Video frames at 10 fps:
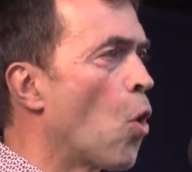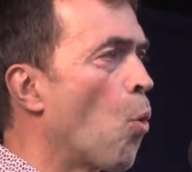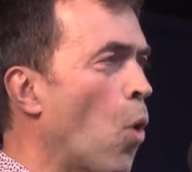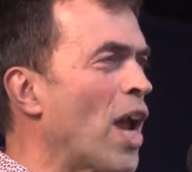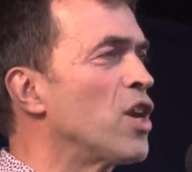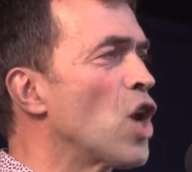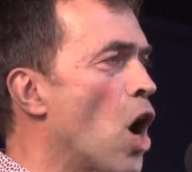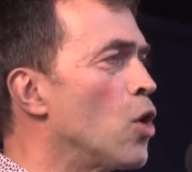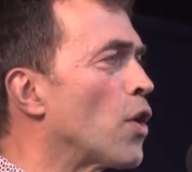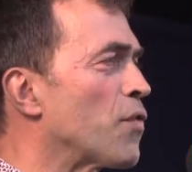We
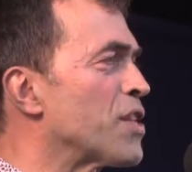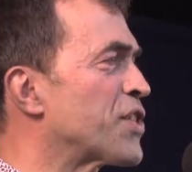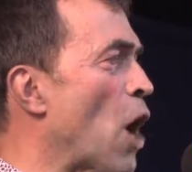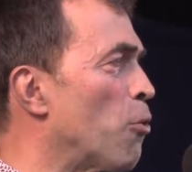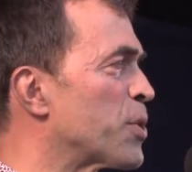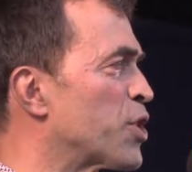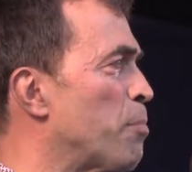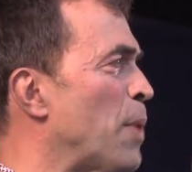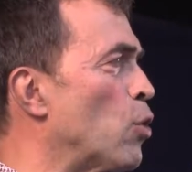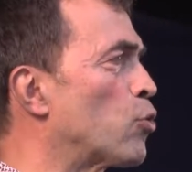know that this helps to
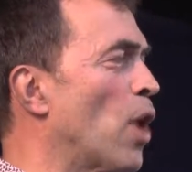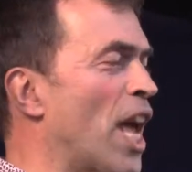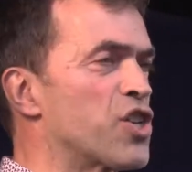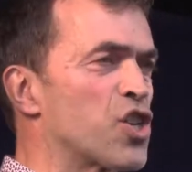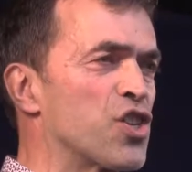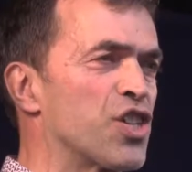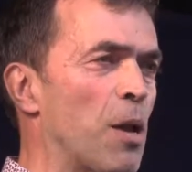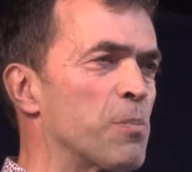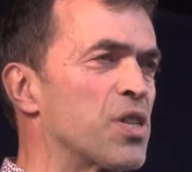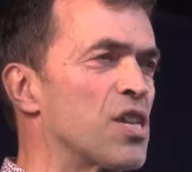build
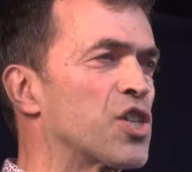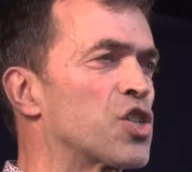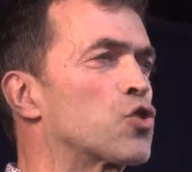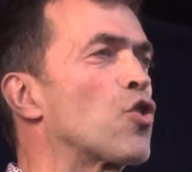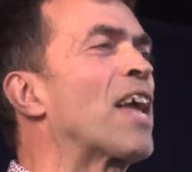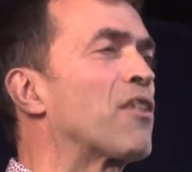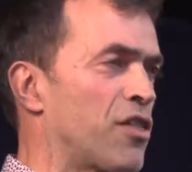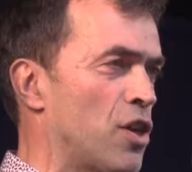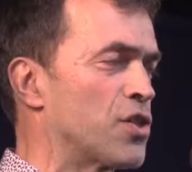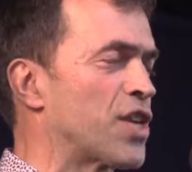relationships. This
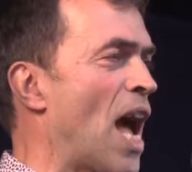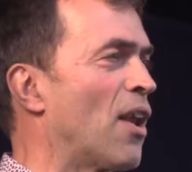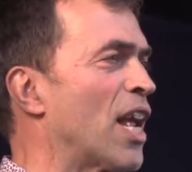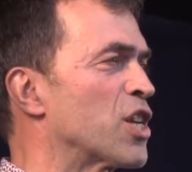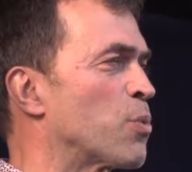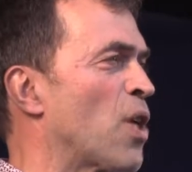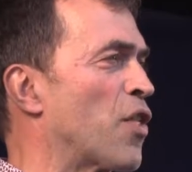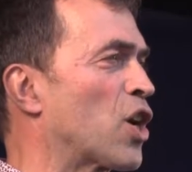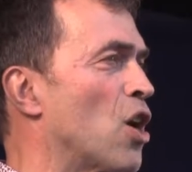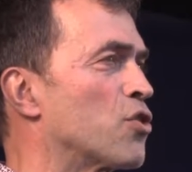strengthens our links with
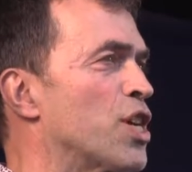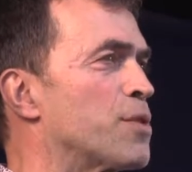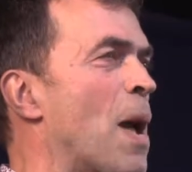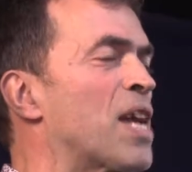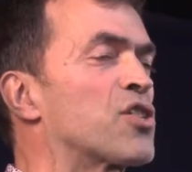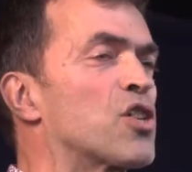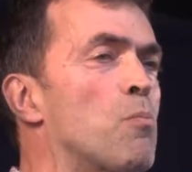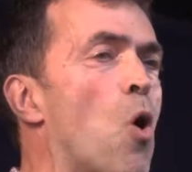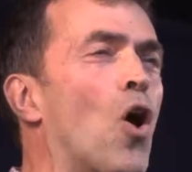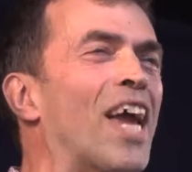other countries, makes us
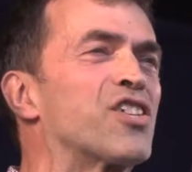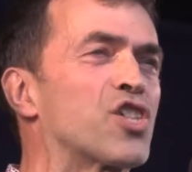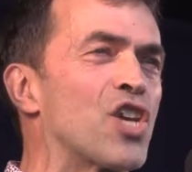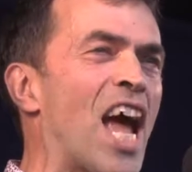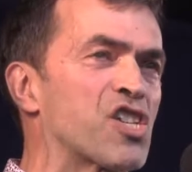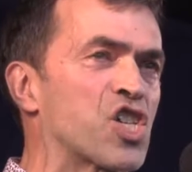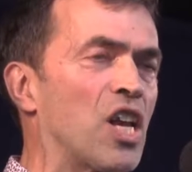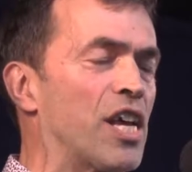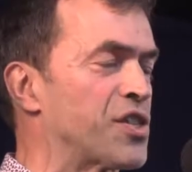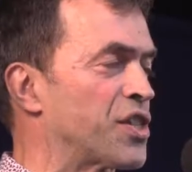more
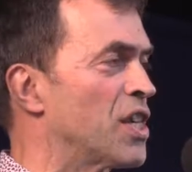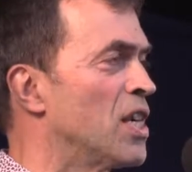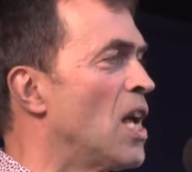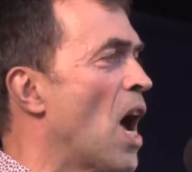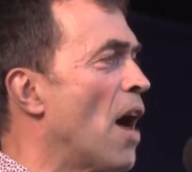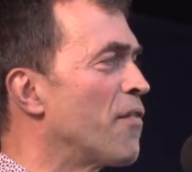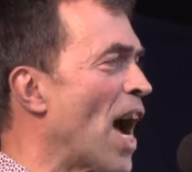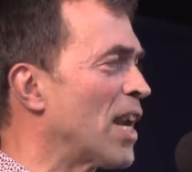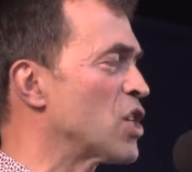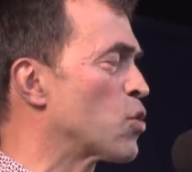internationalist. And
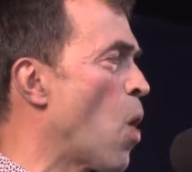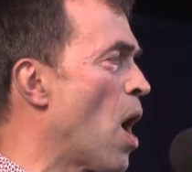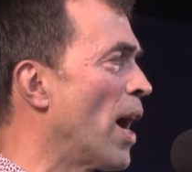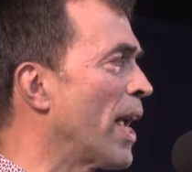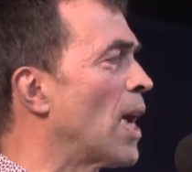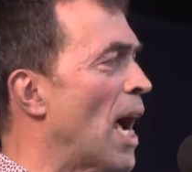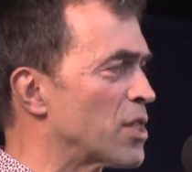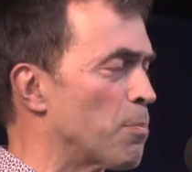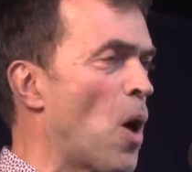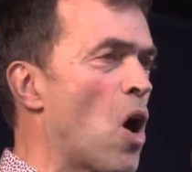that is why,
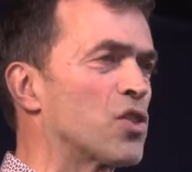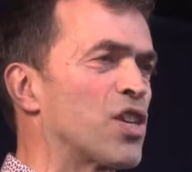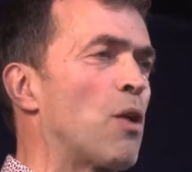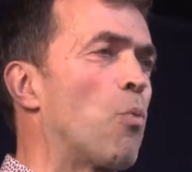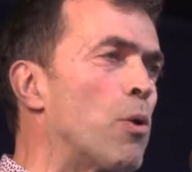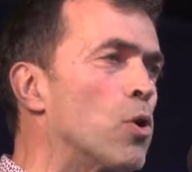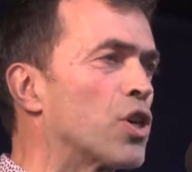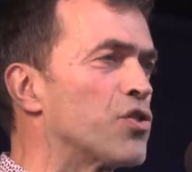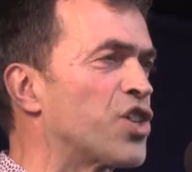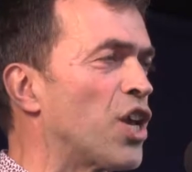as a party, we will
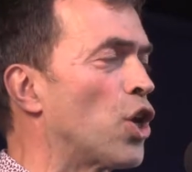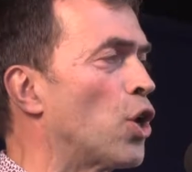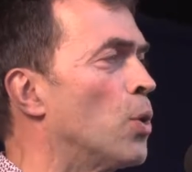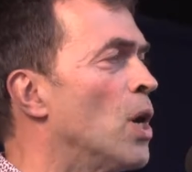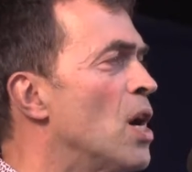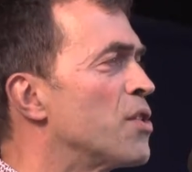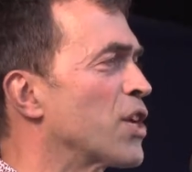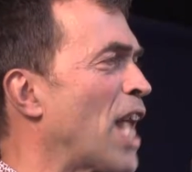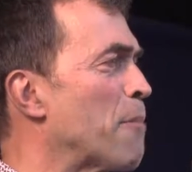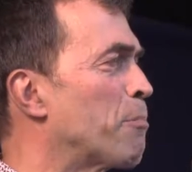continue to
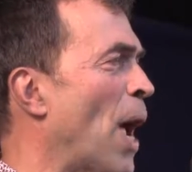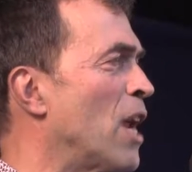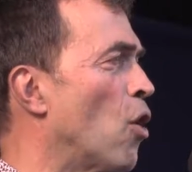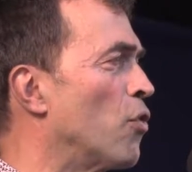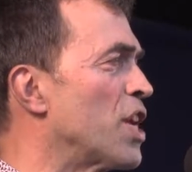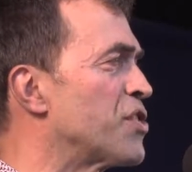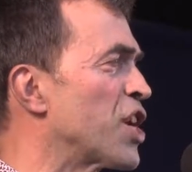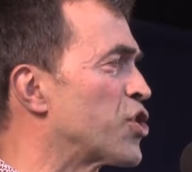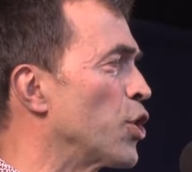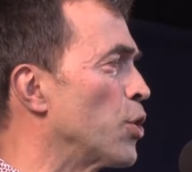campaign on these
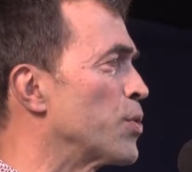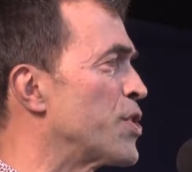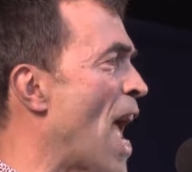issues.